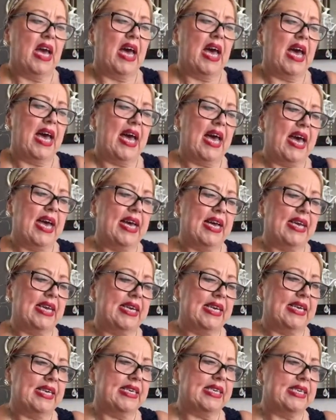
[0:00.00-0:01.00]

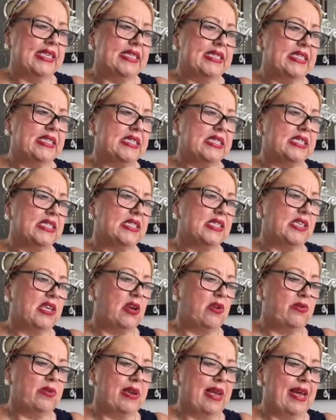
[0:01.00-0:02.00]
And
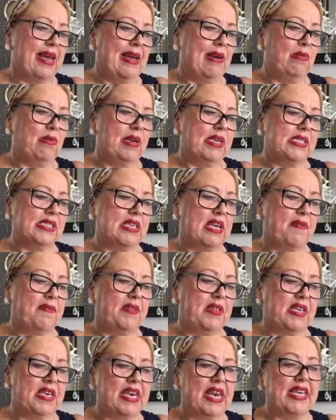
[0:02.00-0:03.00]
so now let's go for
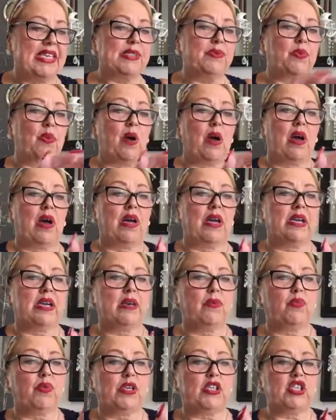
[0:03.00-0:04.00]
the next
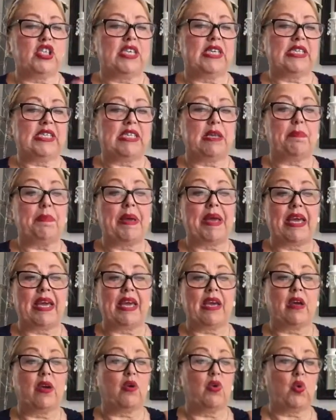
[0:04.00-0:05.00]
one, which is the
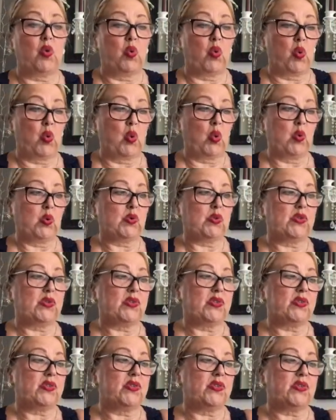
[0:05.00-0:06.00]
Pink
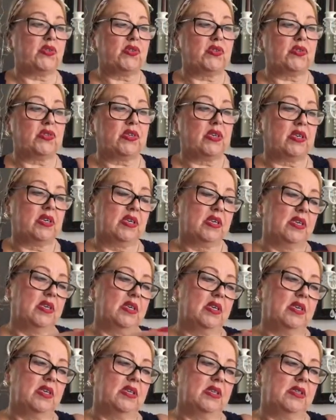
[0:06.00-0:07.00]
Quartz.
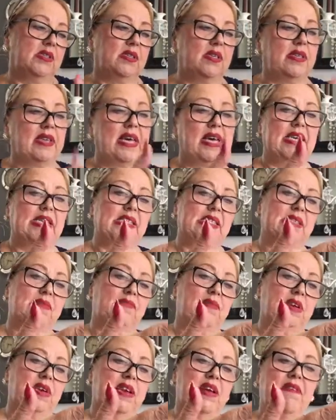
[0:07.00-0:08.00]
So I'm
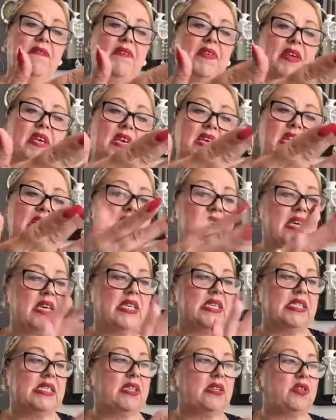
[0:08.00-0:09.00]
running out of
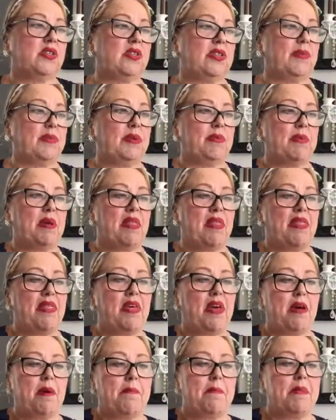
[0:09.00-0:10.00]
fingers, so I'll do that one on my
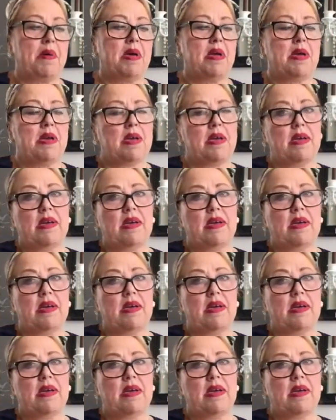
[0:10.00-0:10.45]
thumb.